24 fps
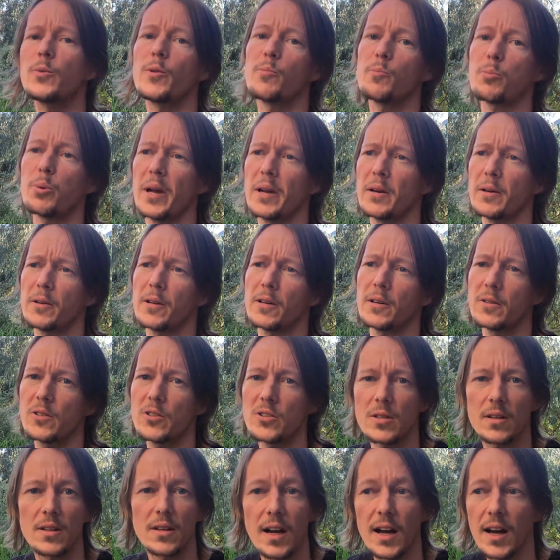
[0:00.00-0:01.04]
with
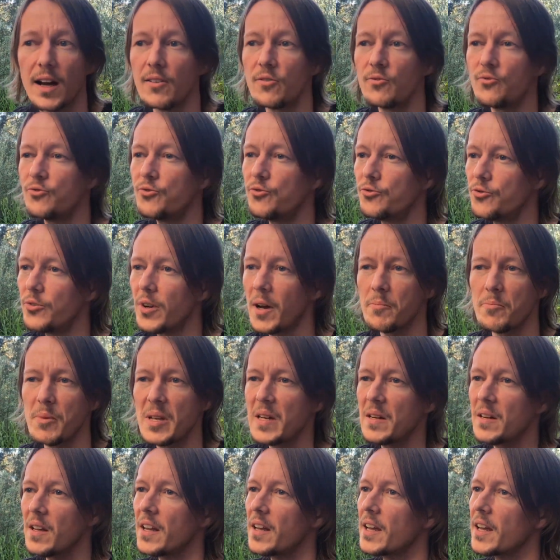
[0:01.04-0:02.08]
predators. I
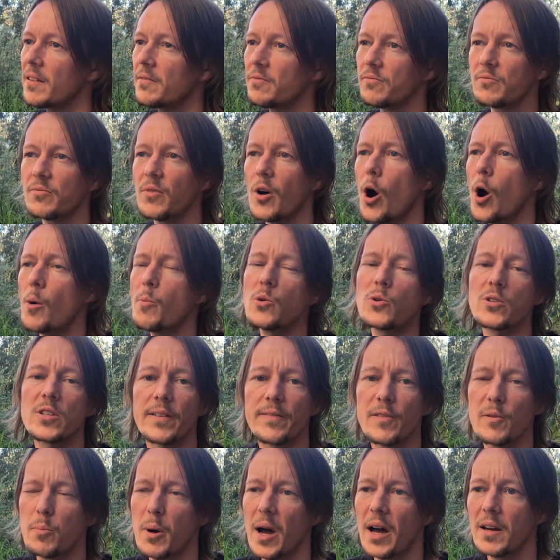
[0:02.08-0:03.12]
mean, almost
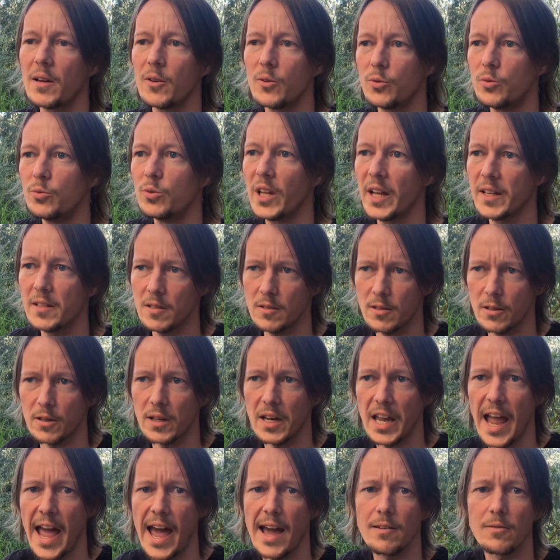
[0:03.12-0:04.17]
everybody who lets their
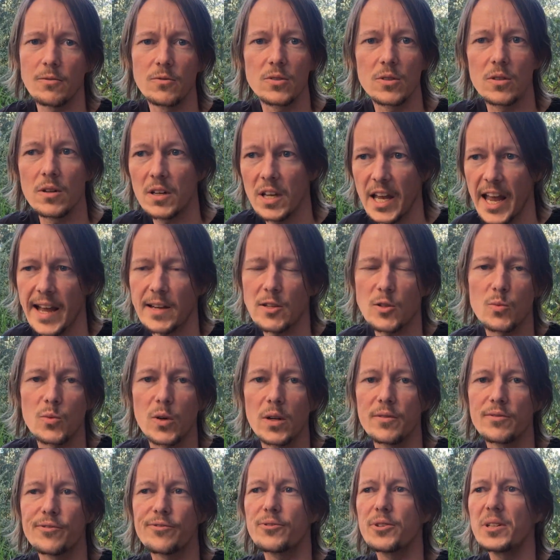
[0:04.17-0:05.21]
cats
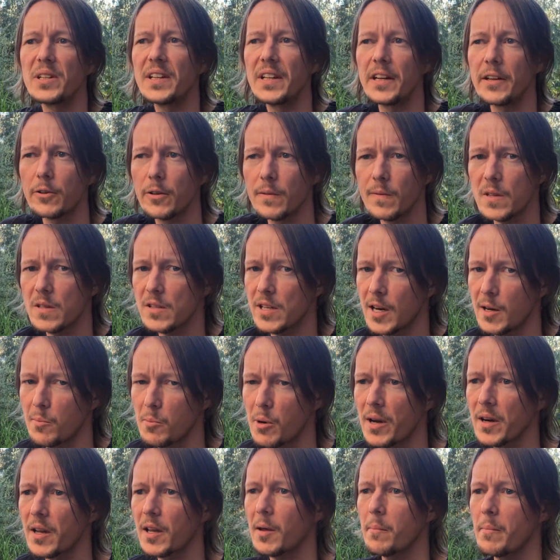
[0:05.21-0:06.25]
run free here in the Santa
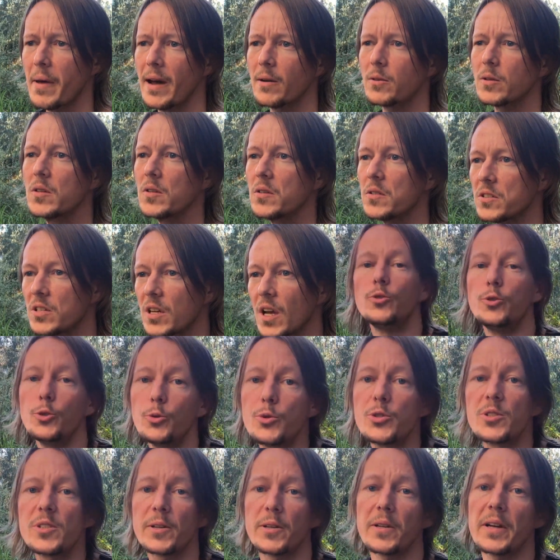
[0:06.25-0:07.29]
Monica Mountains
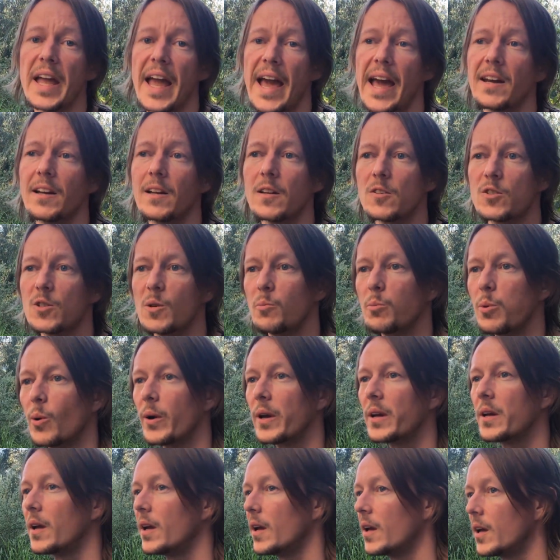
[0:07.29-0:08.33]
lose their cat at some
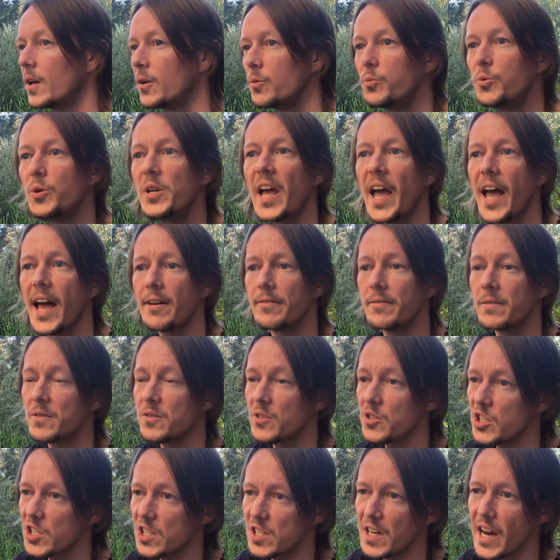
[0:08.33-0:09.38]
point. We have
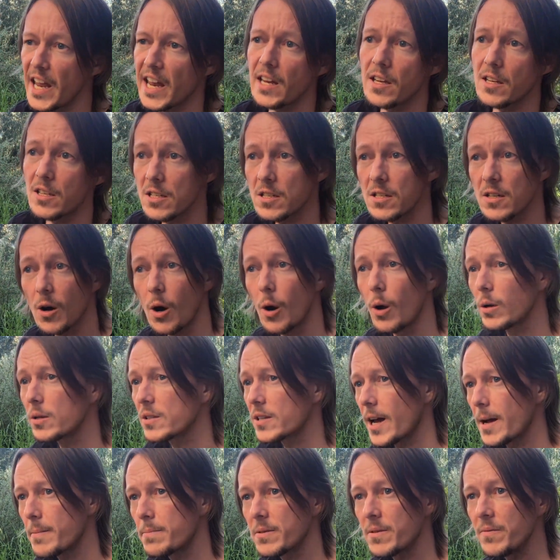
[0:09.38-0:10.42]
snakes, all
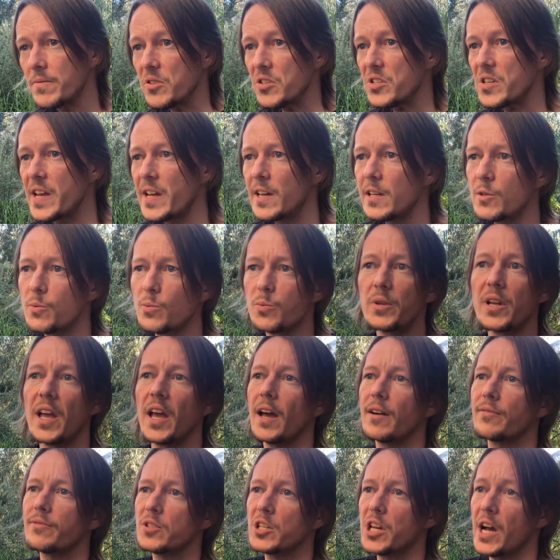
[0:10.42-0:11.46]
types of snakes. We
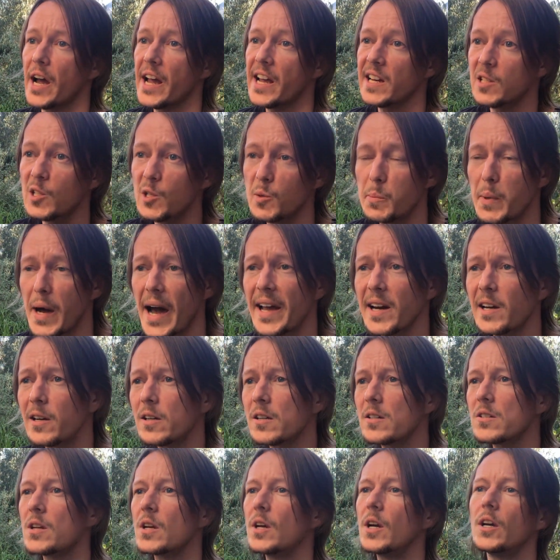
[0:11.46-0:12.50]
have giant
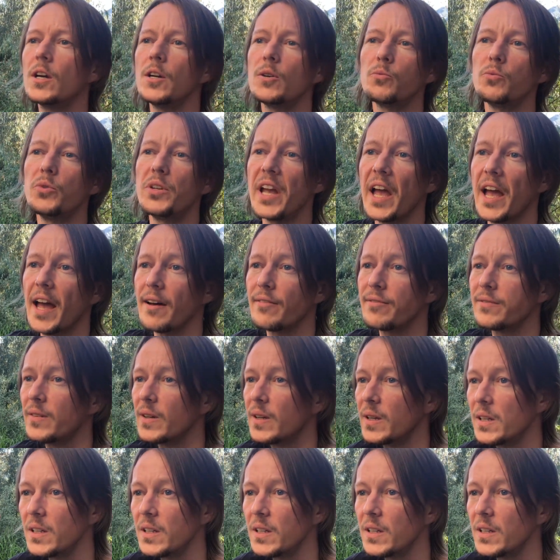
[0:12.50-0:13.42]
spiders. We have